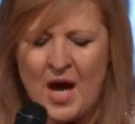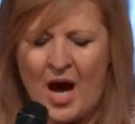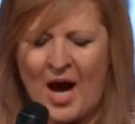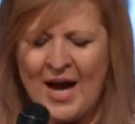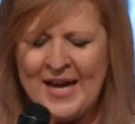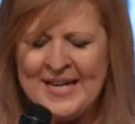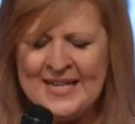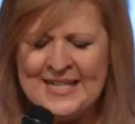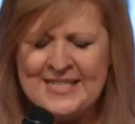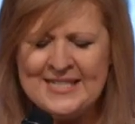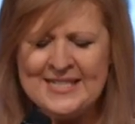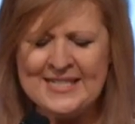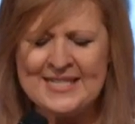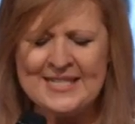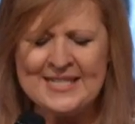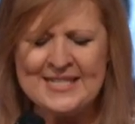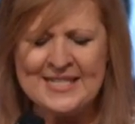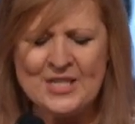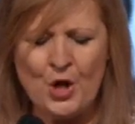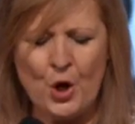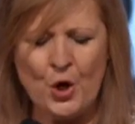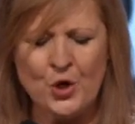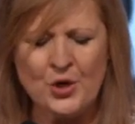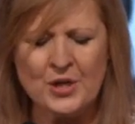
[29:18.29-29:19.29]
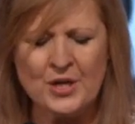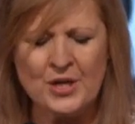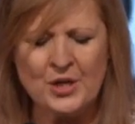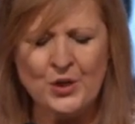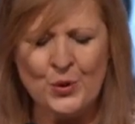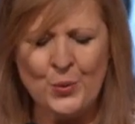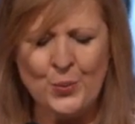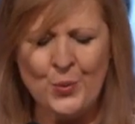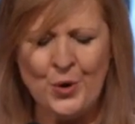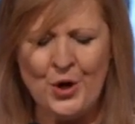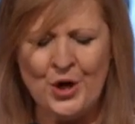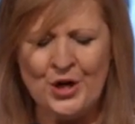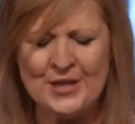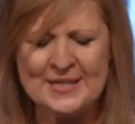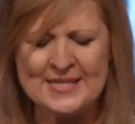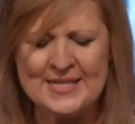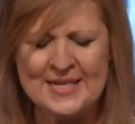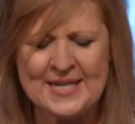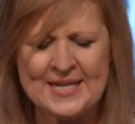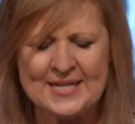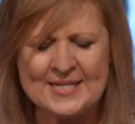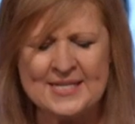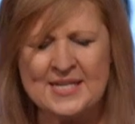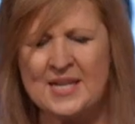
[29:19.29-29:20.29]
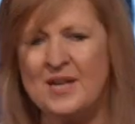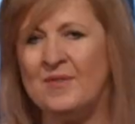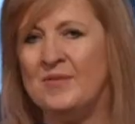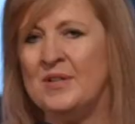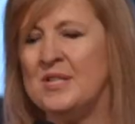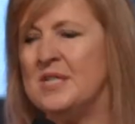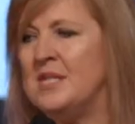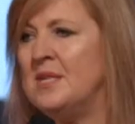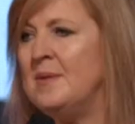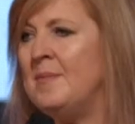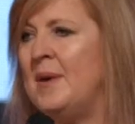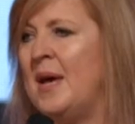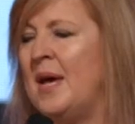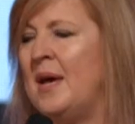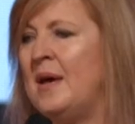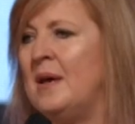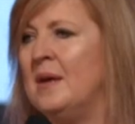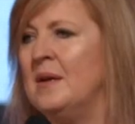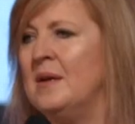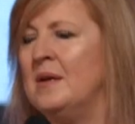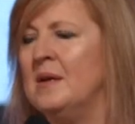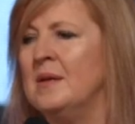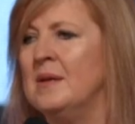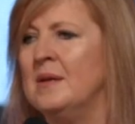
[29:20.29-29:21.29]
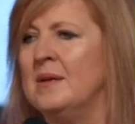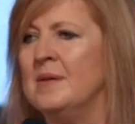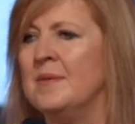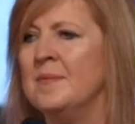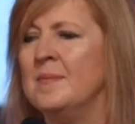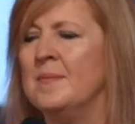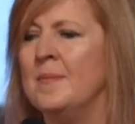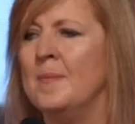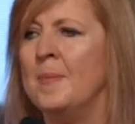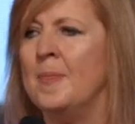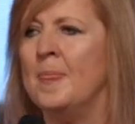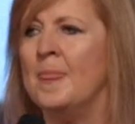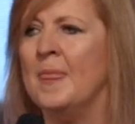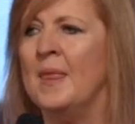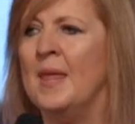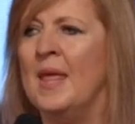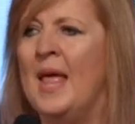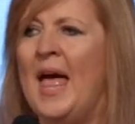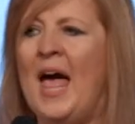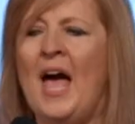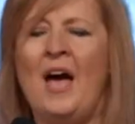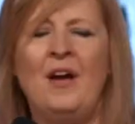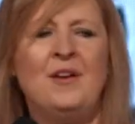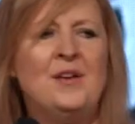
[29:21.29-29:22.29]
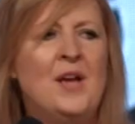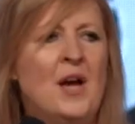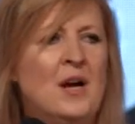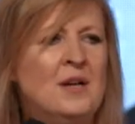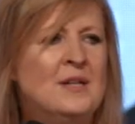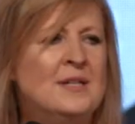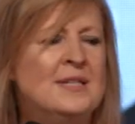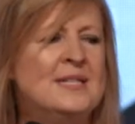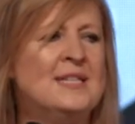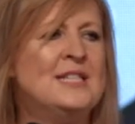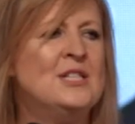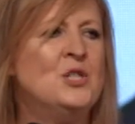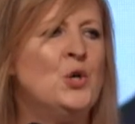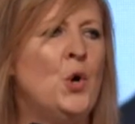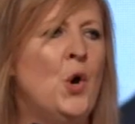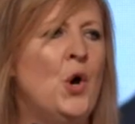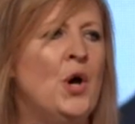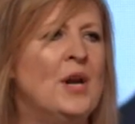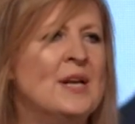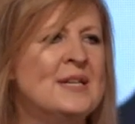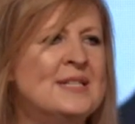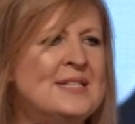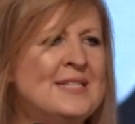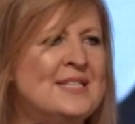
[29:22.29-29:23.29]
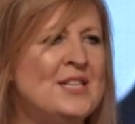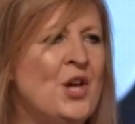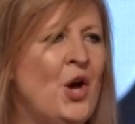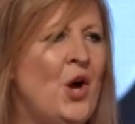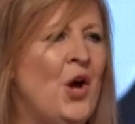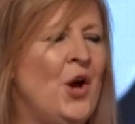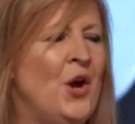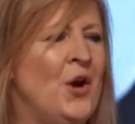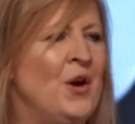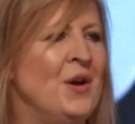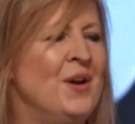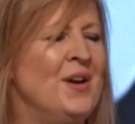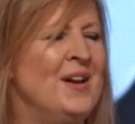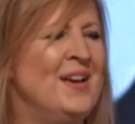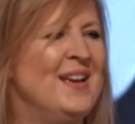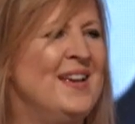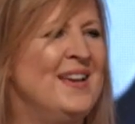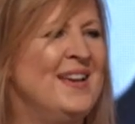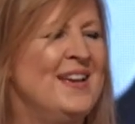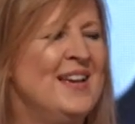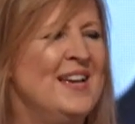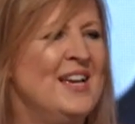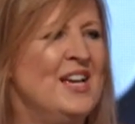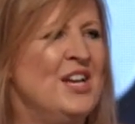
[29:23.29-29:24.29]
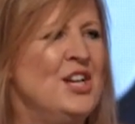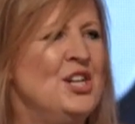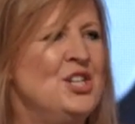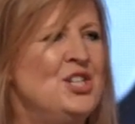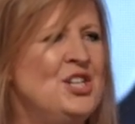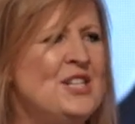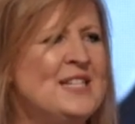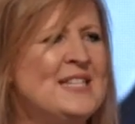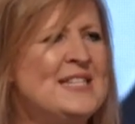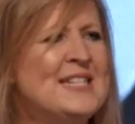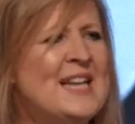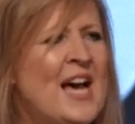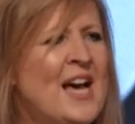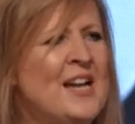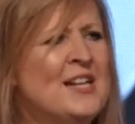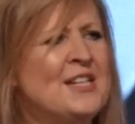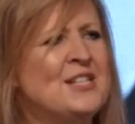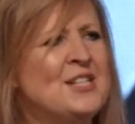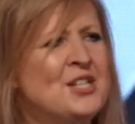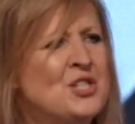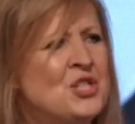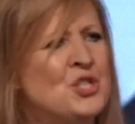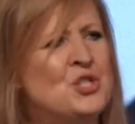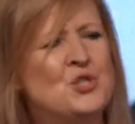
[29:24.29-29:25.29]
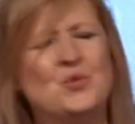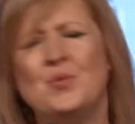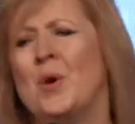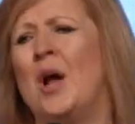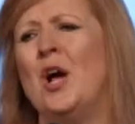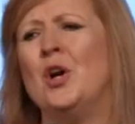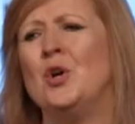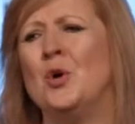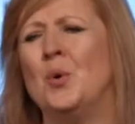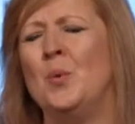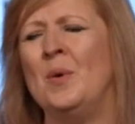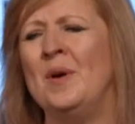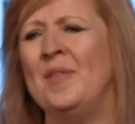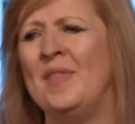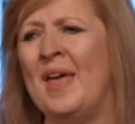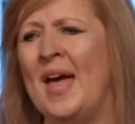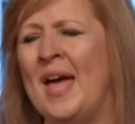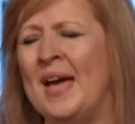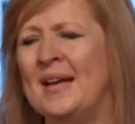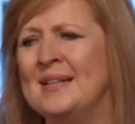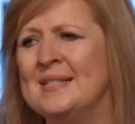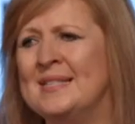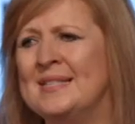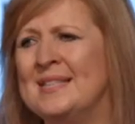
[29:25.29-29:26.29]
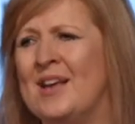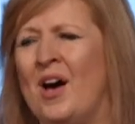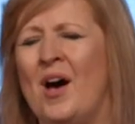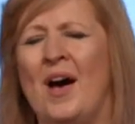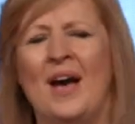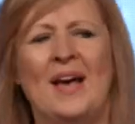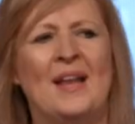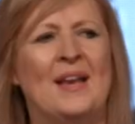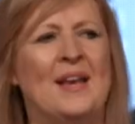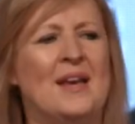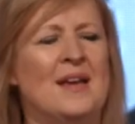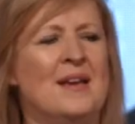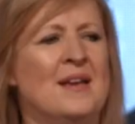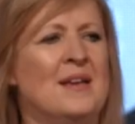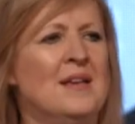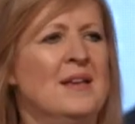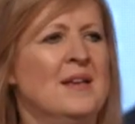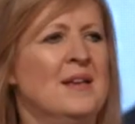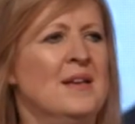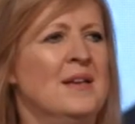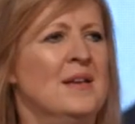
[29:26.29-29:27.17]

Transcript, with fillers: I need to soak in the words he has given to me. Our youngest daughter, Zoe, she started to struggle with anxiety.